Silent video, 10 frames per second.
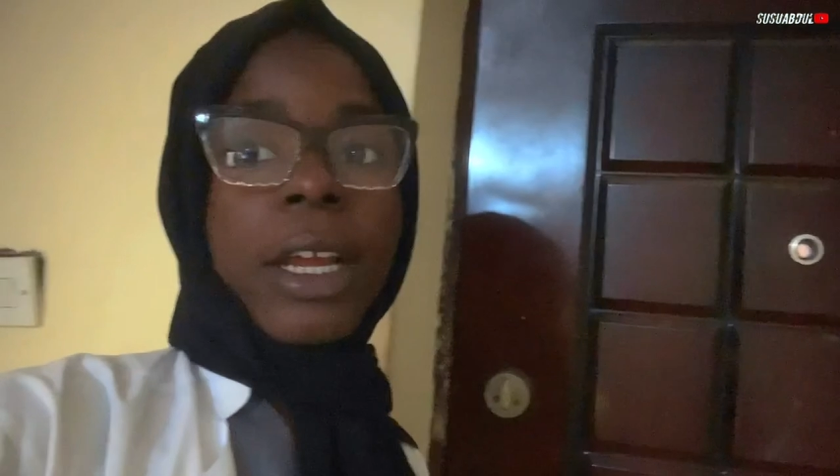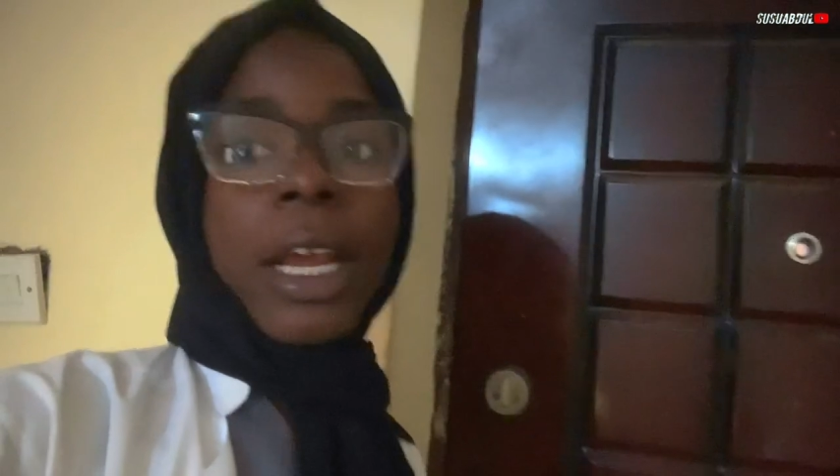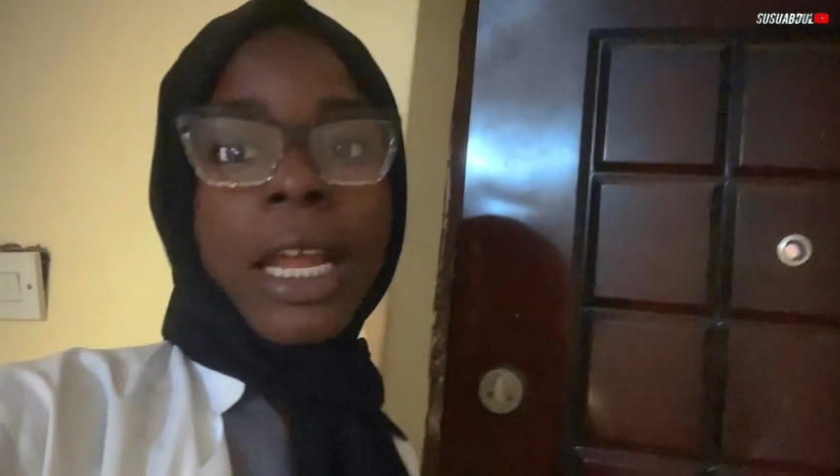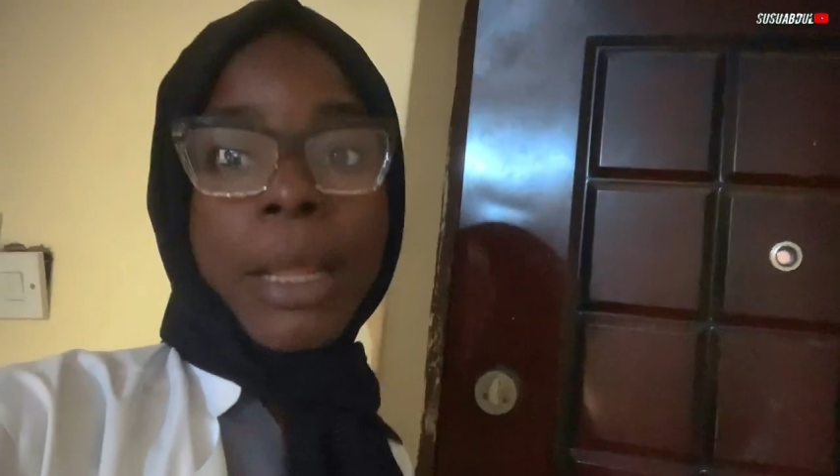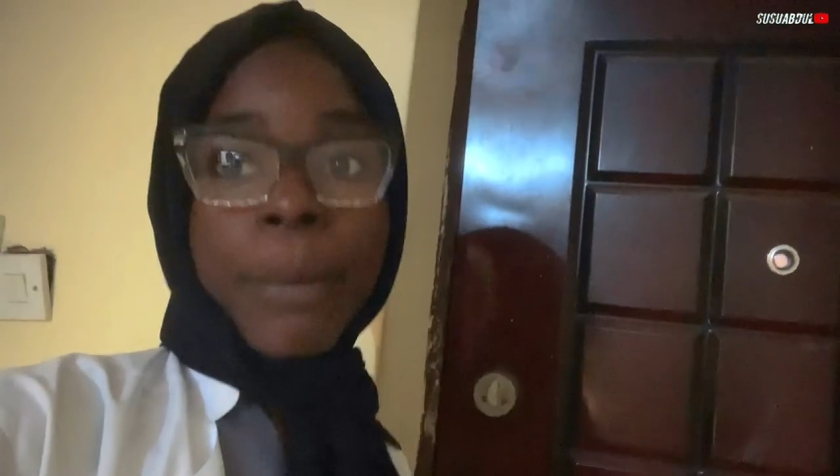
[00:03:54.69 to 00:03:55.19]

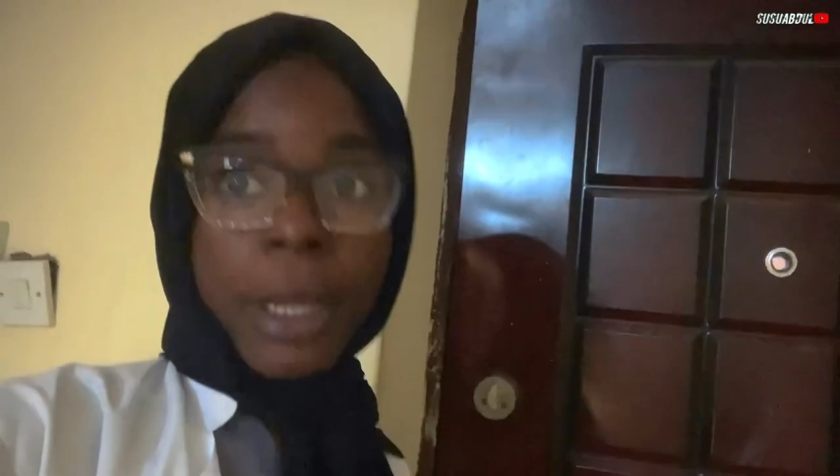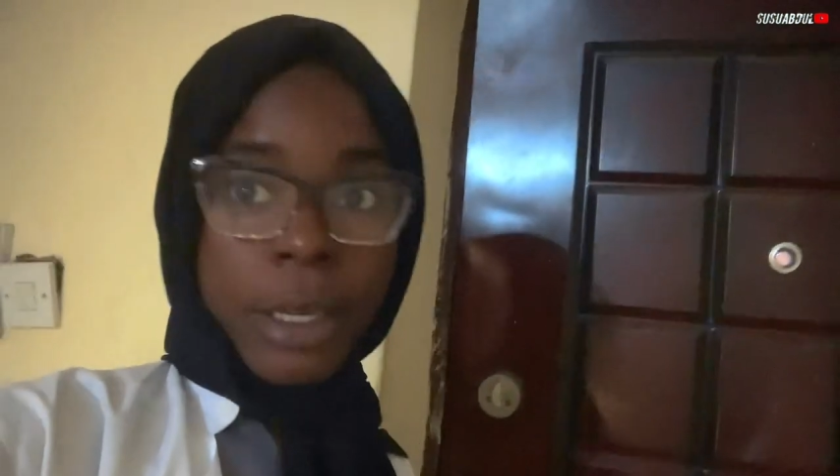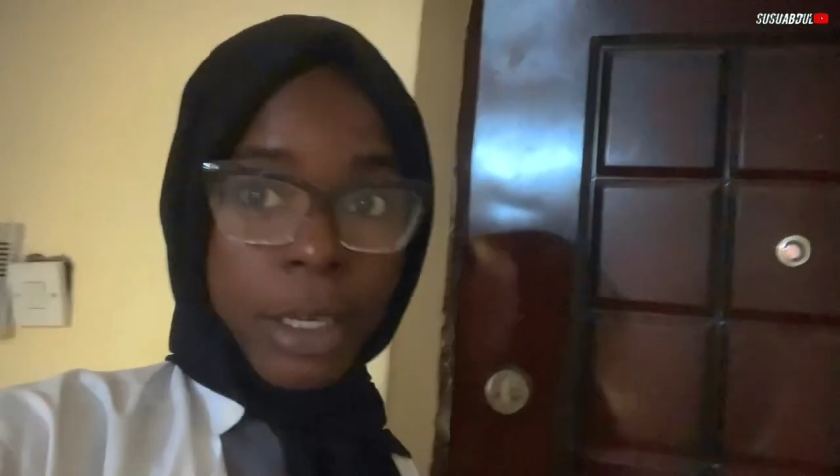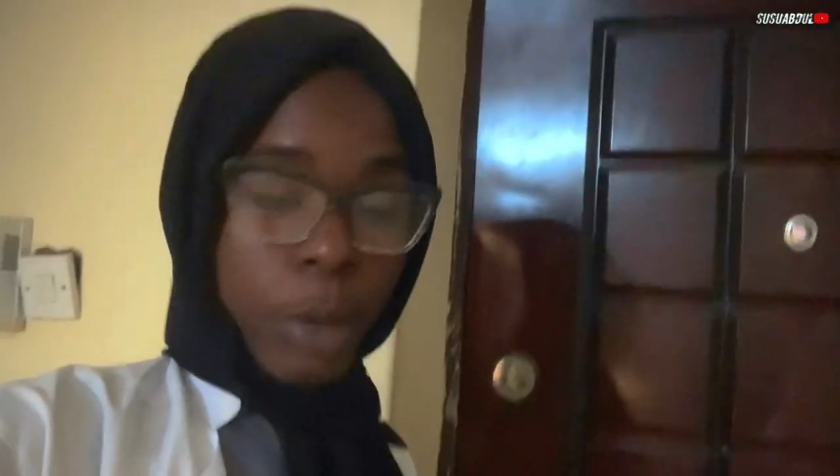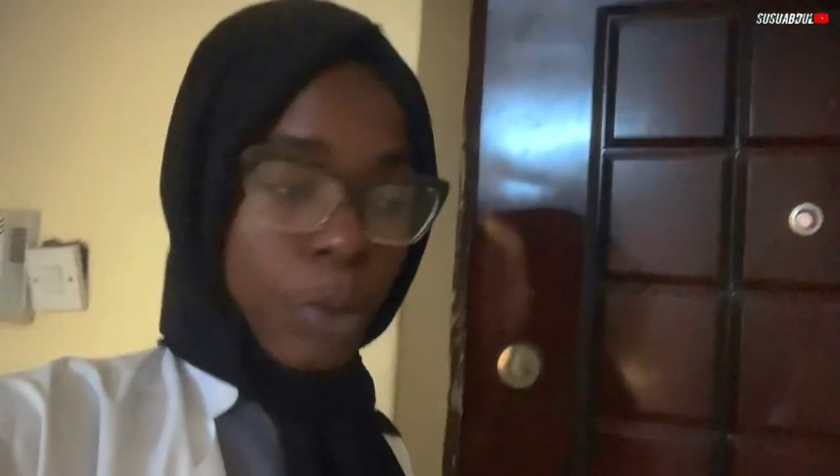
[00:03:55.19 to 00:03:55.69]
and I'm
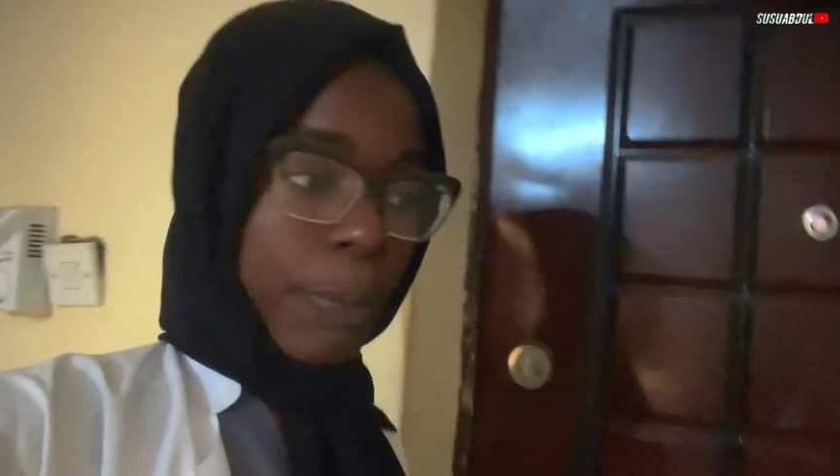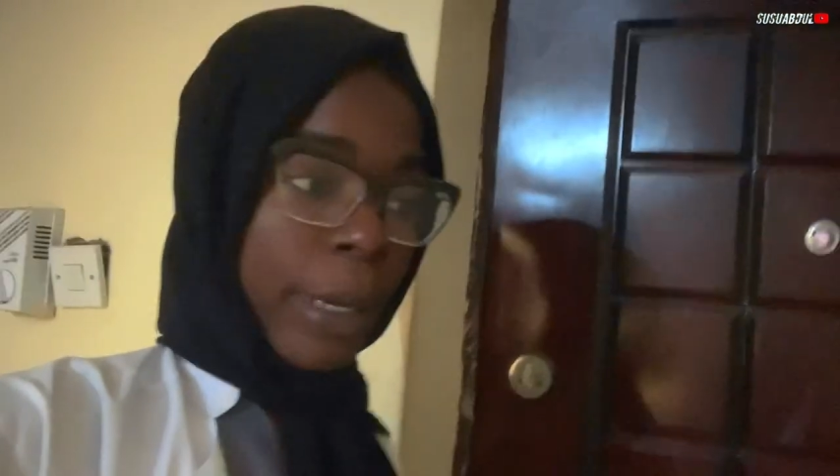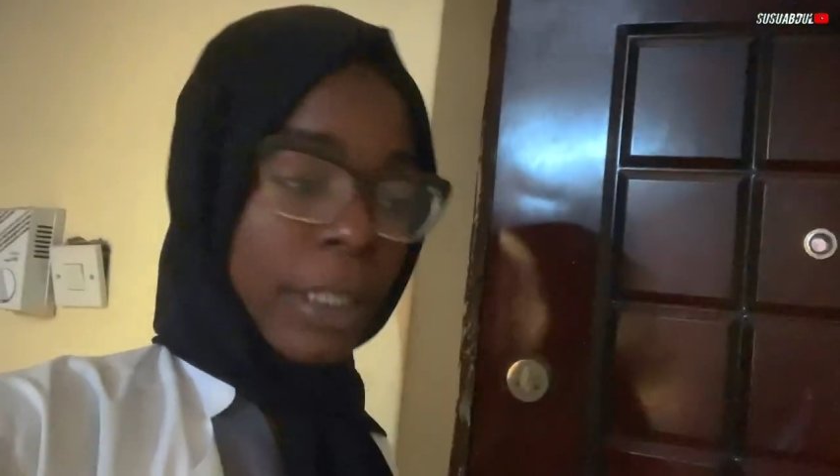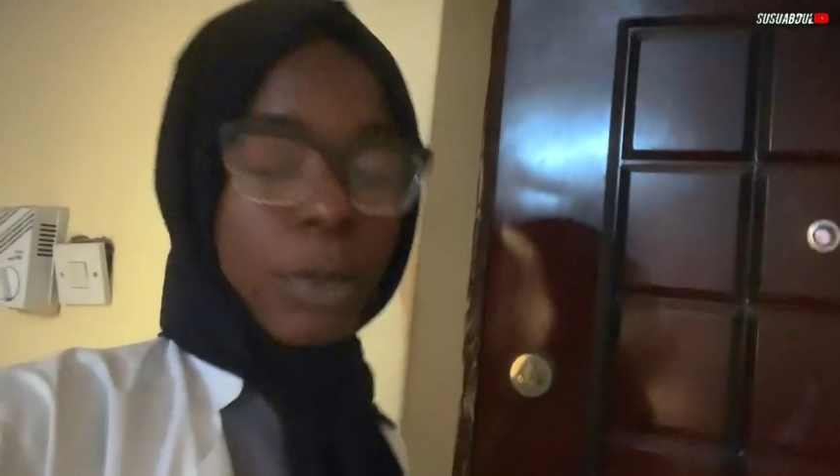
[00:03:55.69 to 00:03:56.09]
heading out back